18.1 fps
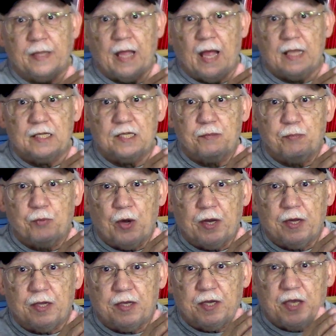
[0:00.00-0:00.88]
that
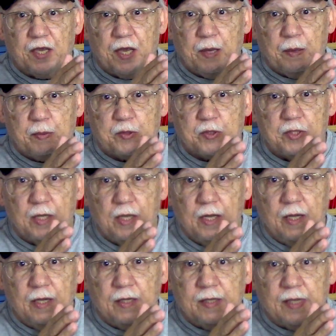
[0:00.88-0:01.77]
spring keeps
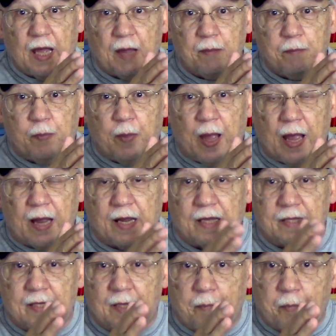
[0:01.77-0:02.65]
that bag
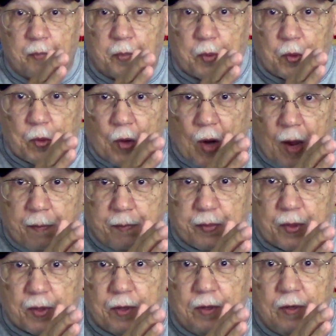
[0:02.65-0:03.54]
at the
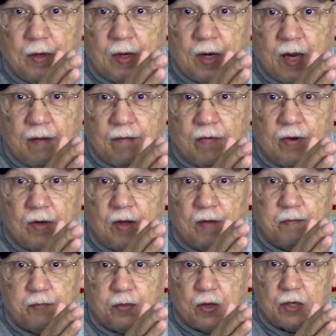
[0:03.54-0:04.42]
proper level
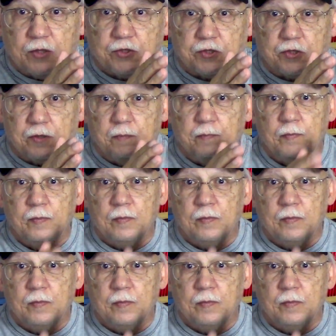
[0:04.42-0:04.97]
of pressure.